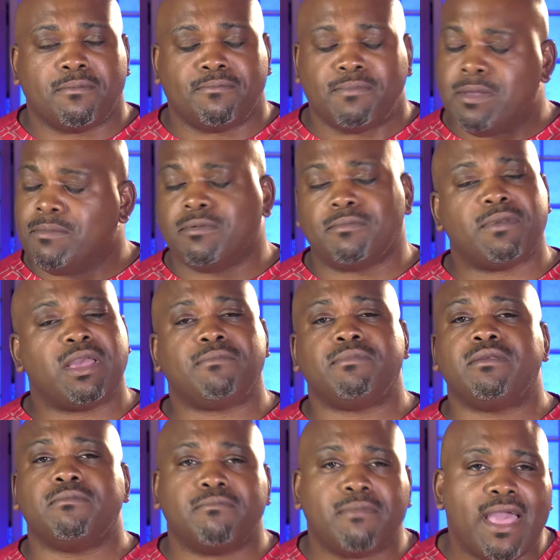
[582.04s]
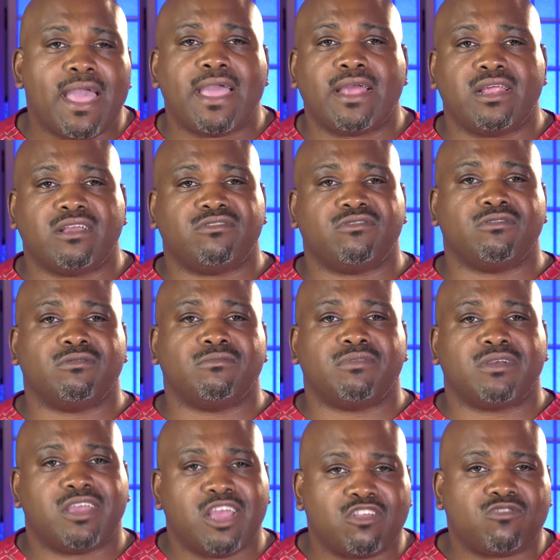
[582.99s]
People may be mad at you.
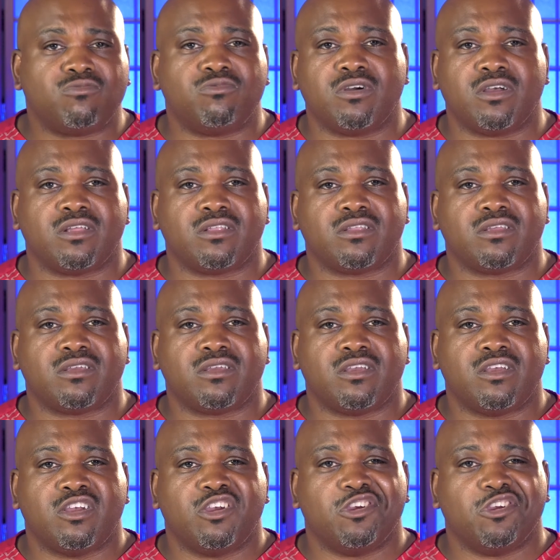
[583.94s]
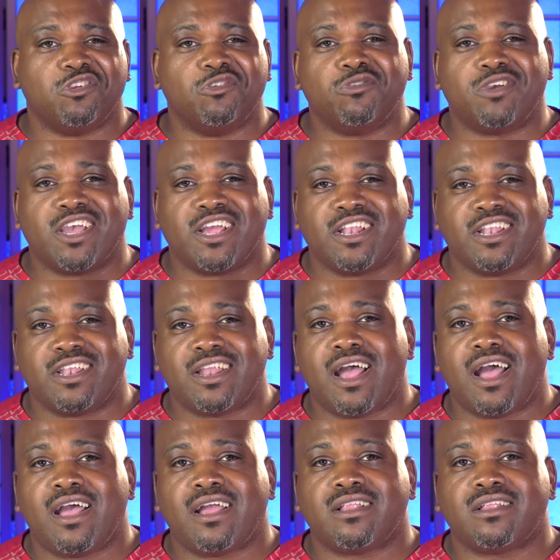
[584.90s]
But guess what? You
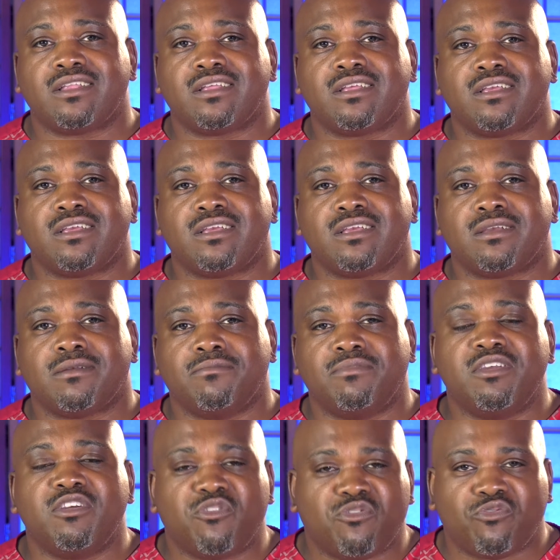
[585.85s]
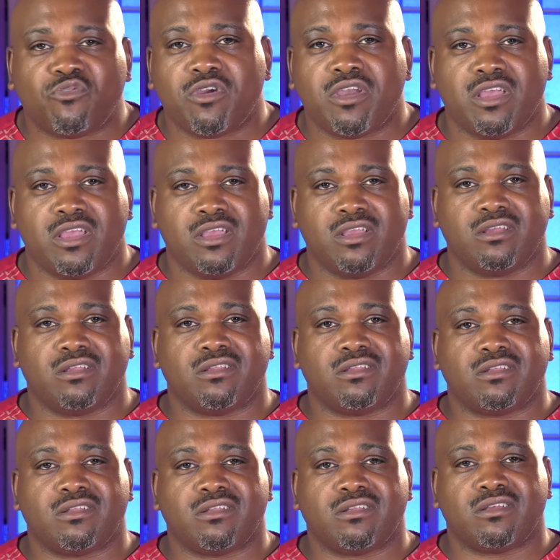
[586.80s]
cannot be afraid.
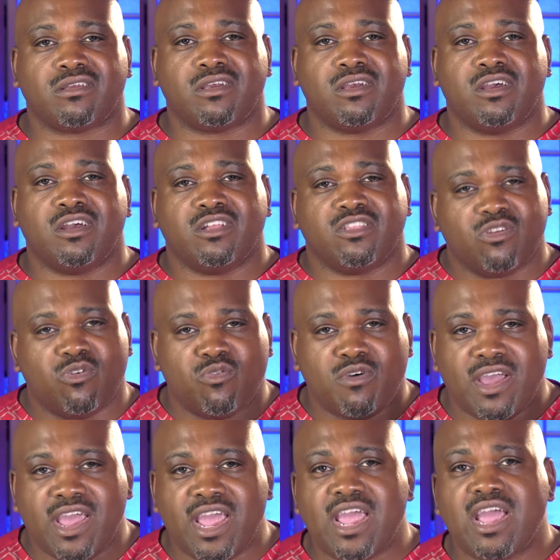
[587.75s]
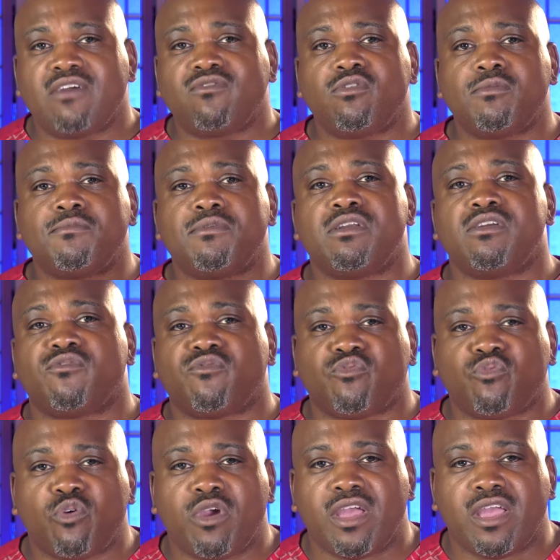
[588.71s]
Don't ever be
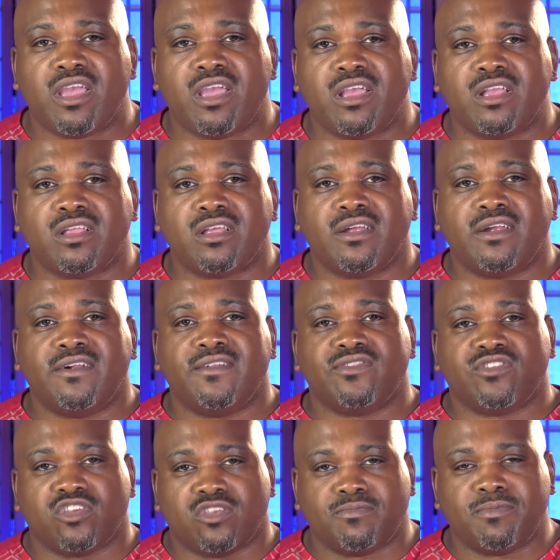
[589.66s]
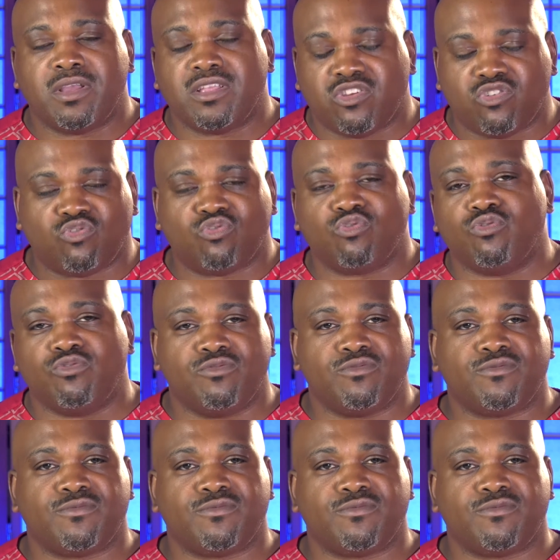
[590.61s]
afraid to speak the truth.